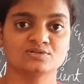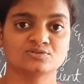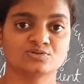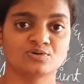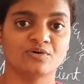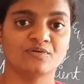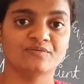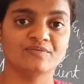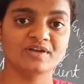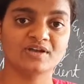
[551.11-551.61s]

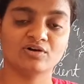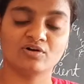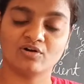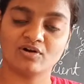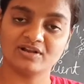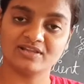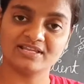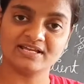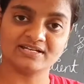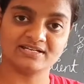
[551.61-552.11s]
So we
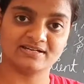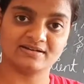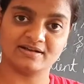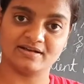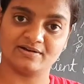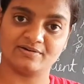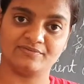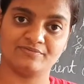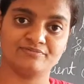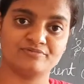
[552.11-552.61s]
call
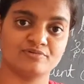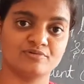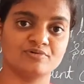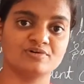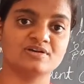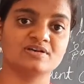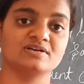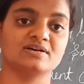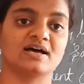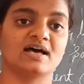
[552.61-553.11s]
that
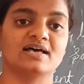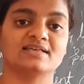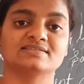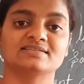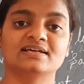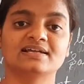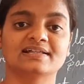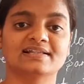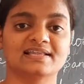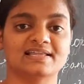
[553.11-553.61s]
flow
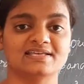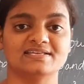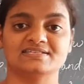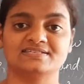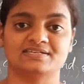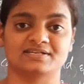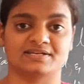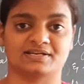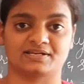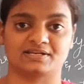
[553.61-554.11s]
as a
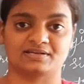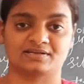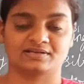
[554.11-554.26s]
glacier.